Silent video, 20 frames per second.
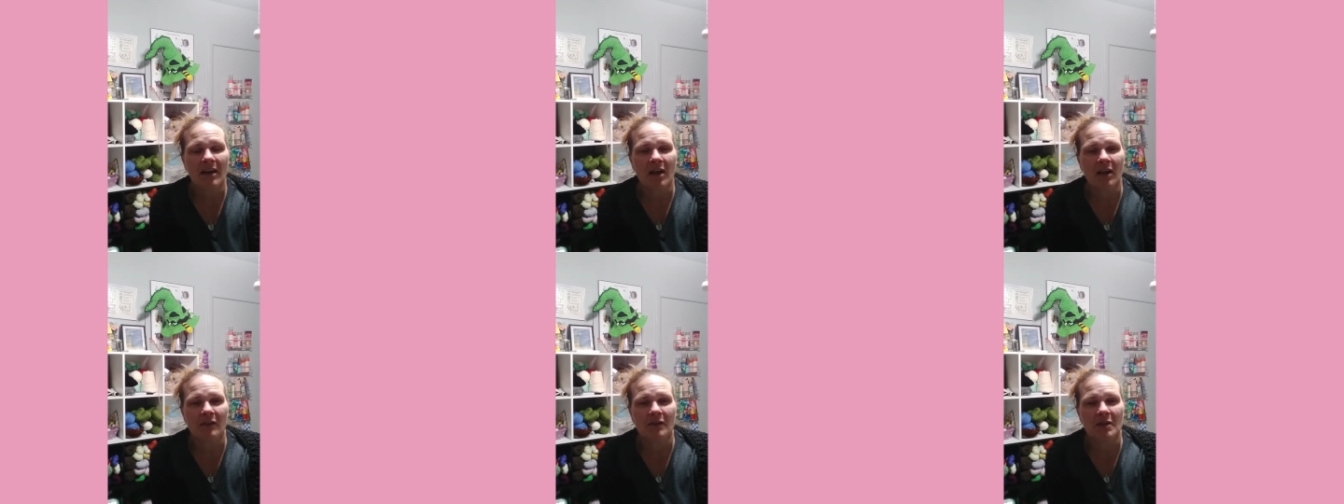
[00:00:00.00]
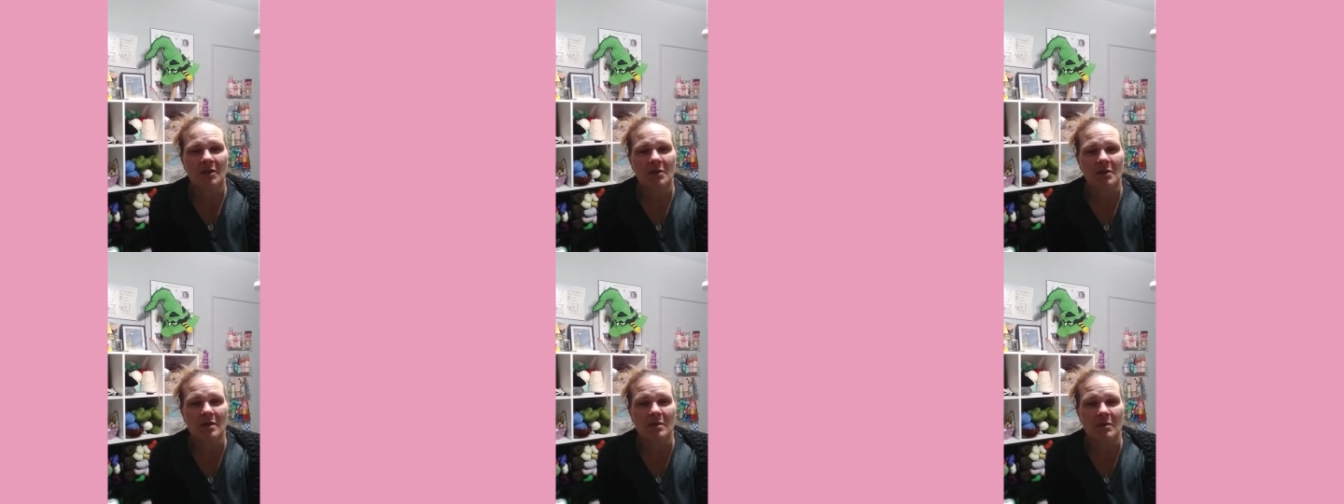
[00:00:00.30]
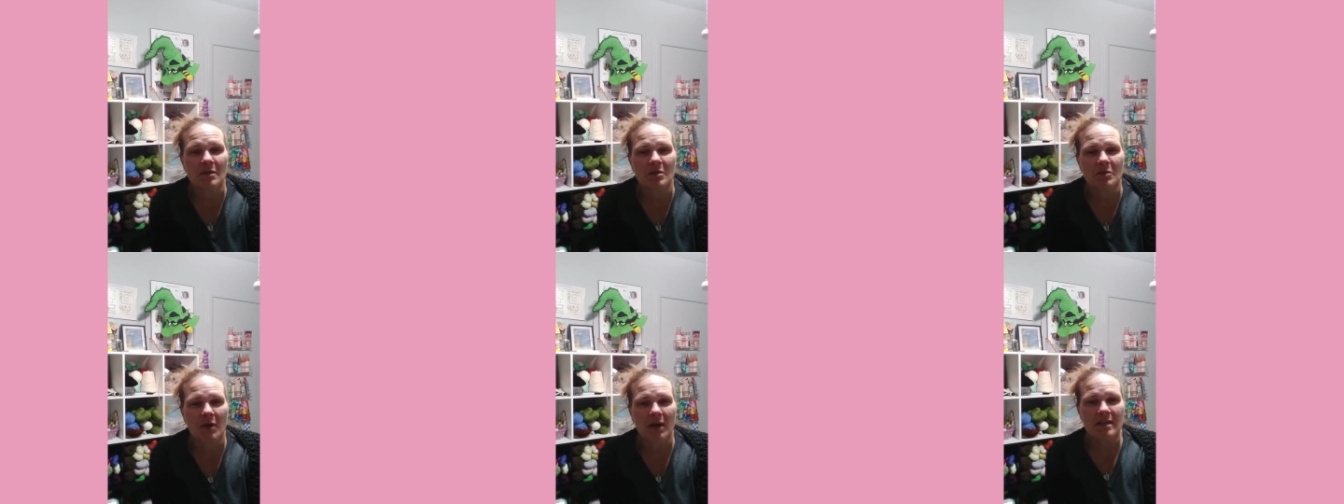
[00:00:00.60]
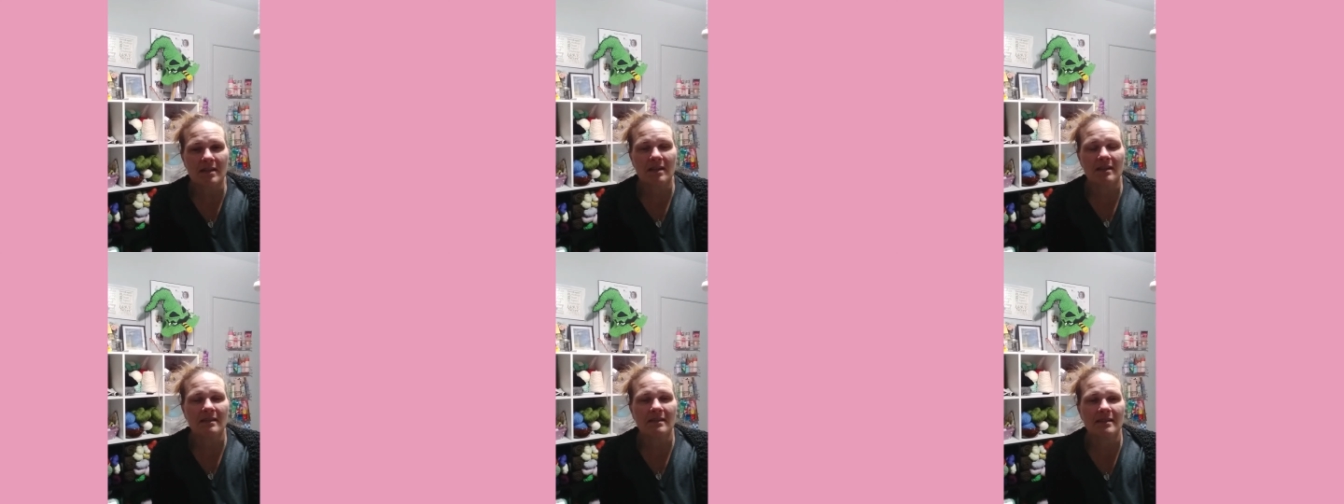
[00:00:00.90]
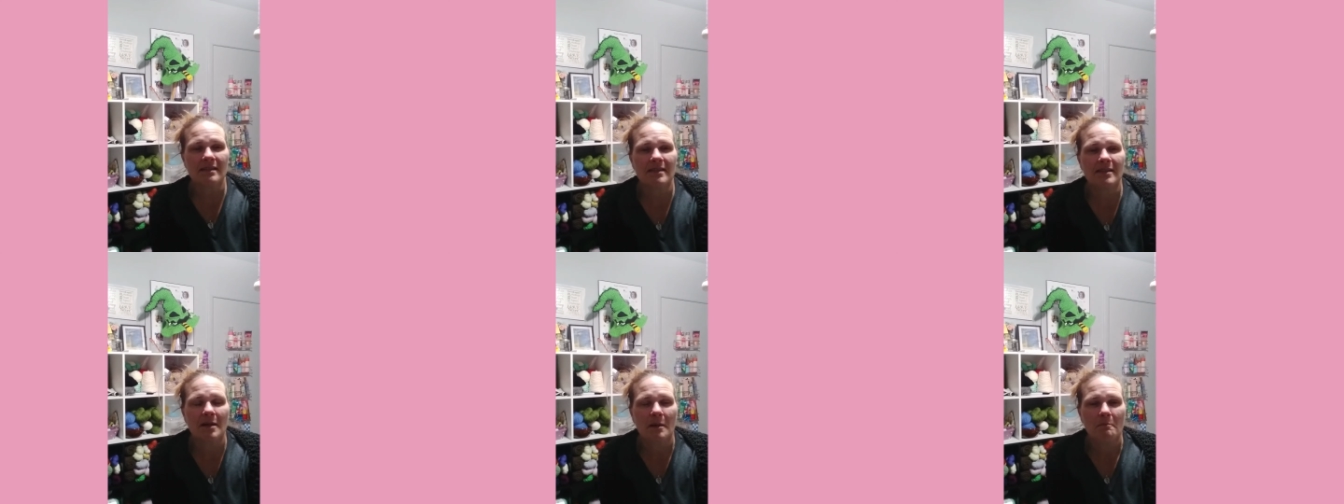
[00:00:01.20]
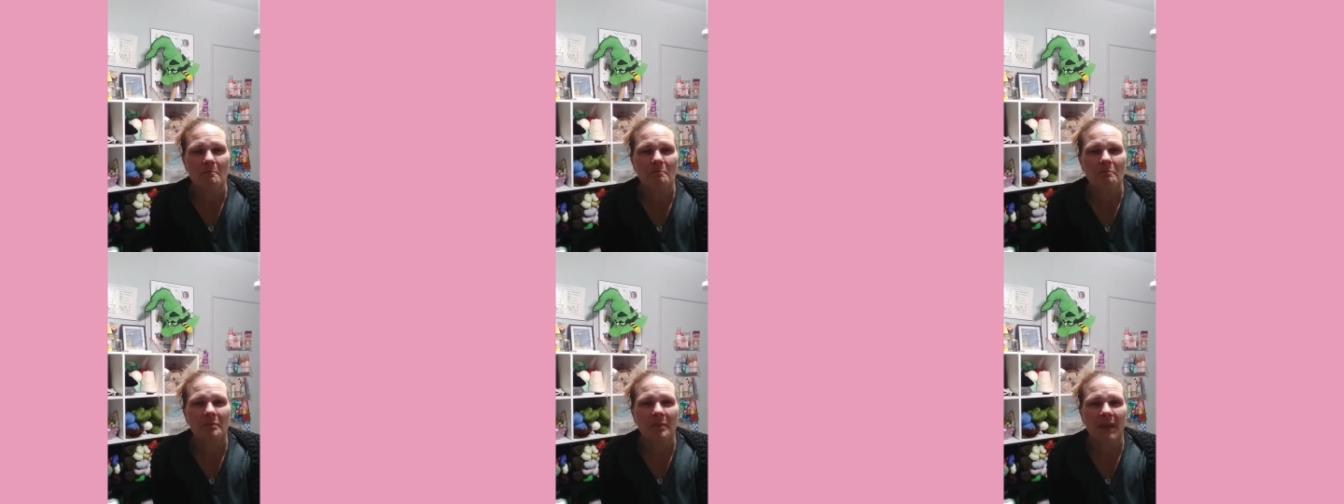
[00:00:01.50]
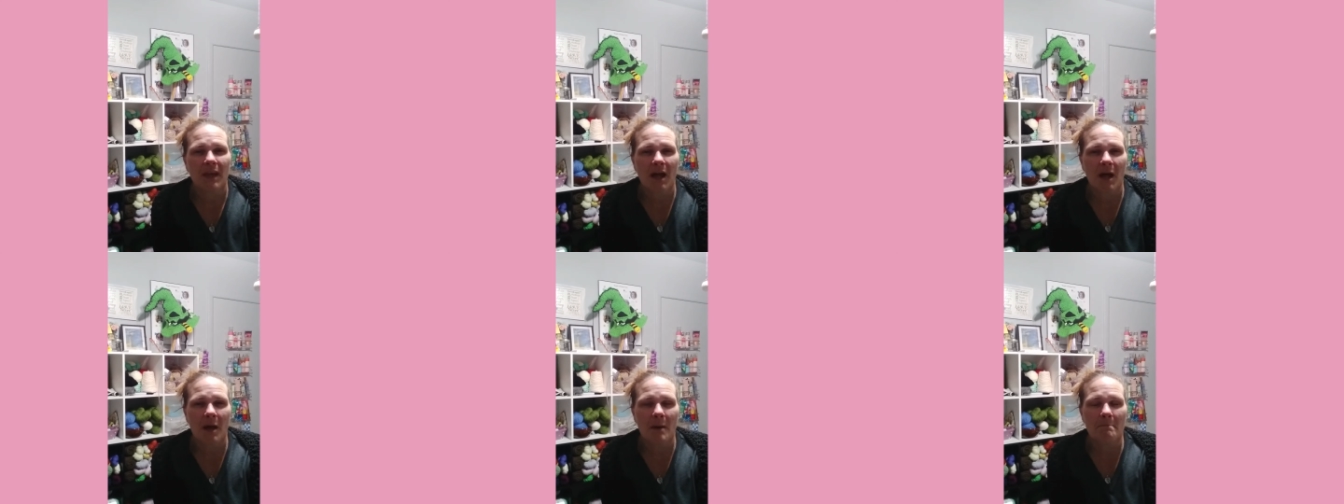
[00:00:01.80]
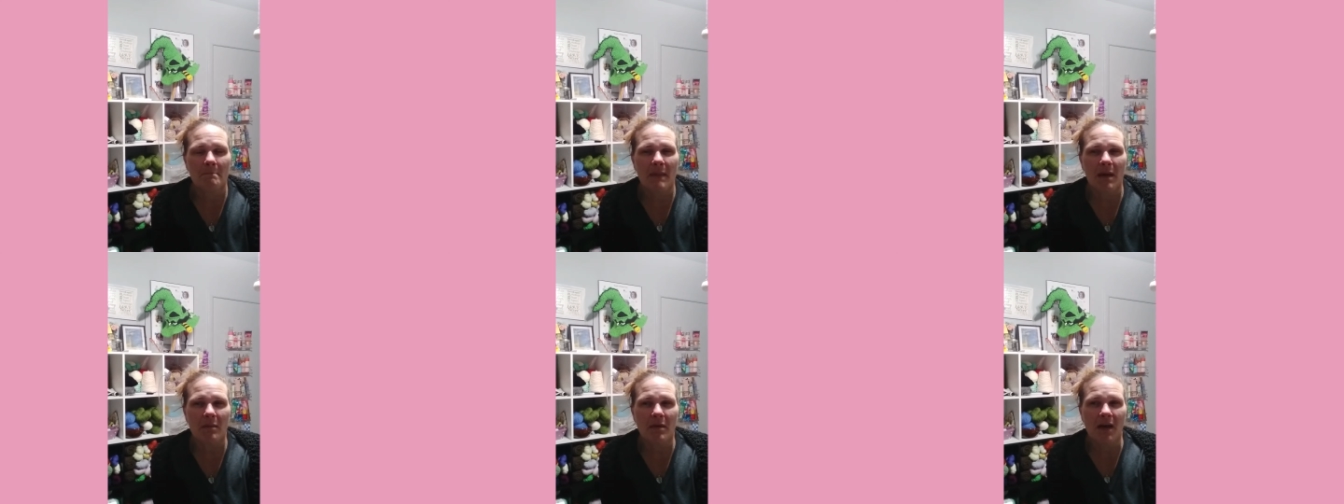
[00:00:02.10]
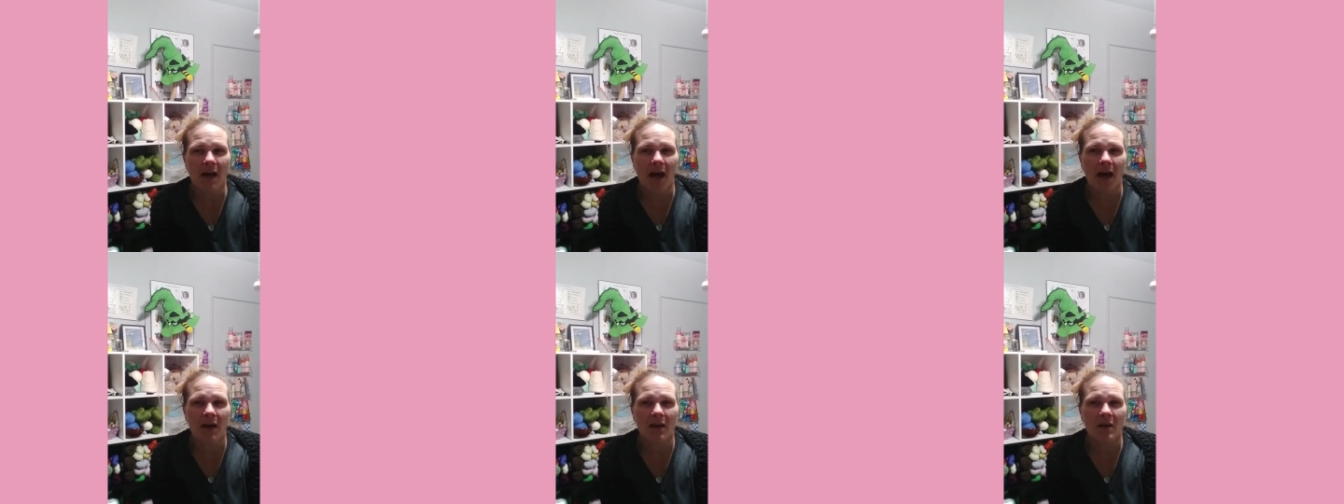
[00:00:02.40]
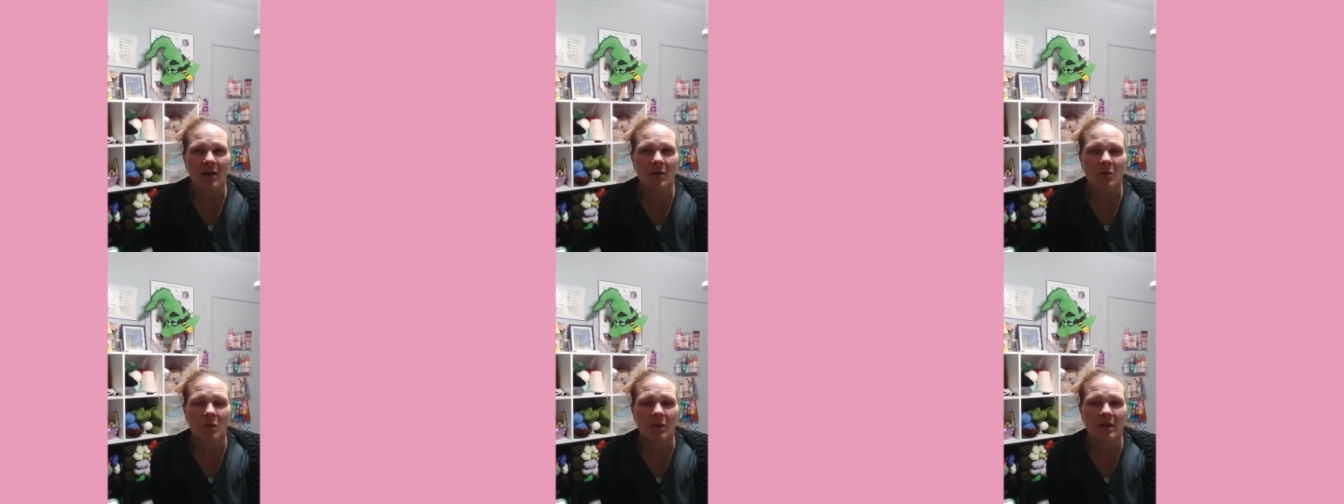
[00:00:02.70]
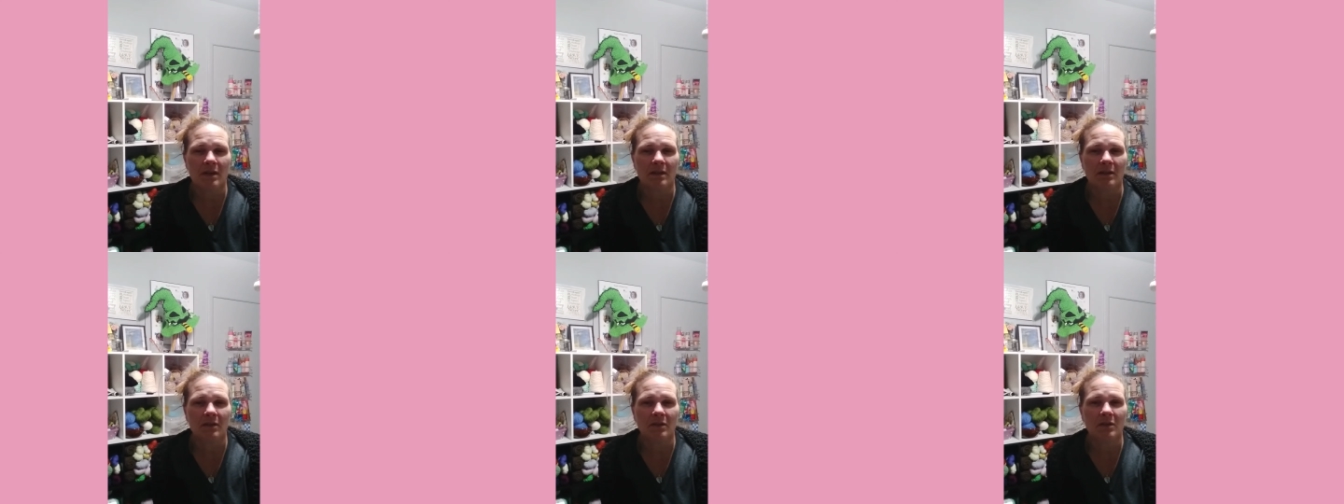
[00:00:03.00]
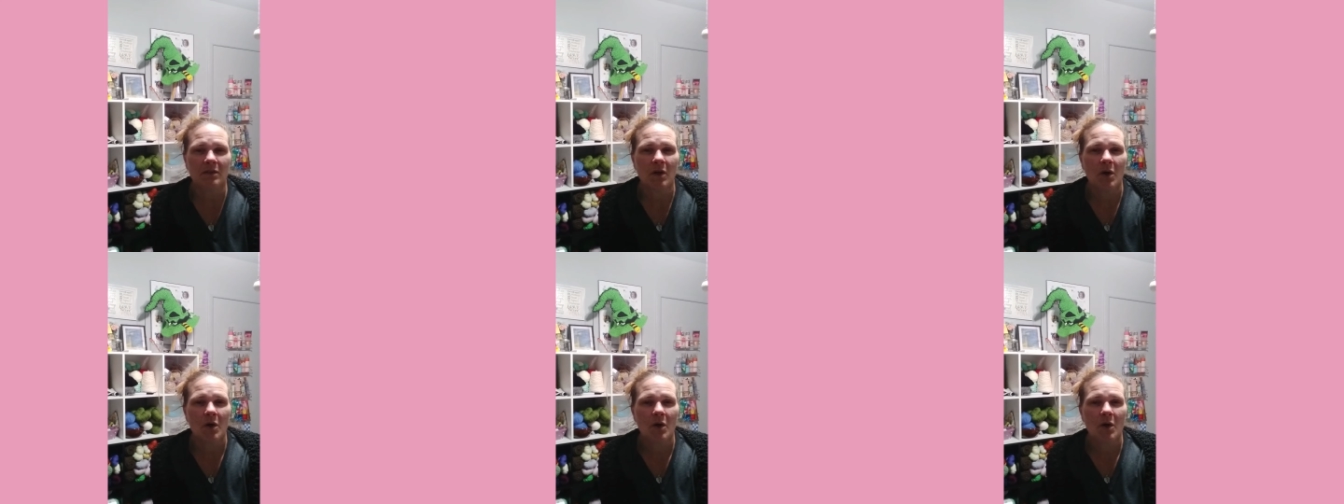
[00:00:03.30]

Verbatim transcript: all of our christmas presents um, maybe i will